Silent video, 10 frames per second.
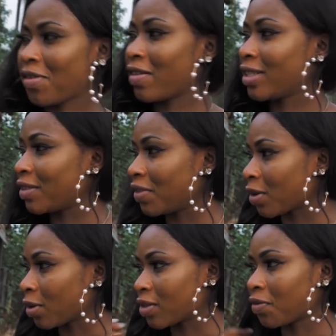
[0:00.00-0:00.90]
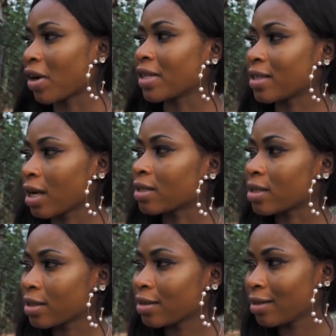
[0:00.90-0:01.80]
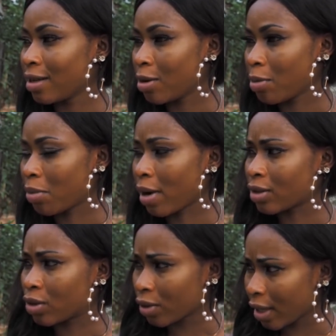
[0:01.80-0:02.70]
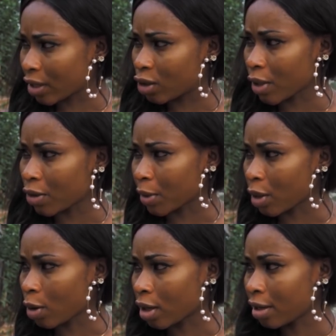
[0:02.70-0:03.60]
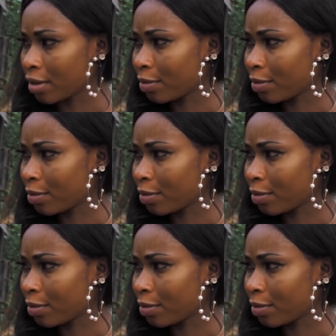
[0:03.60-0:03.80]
Very difficult for a start. But I'll soon get you where you belong.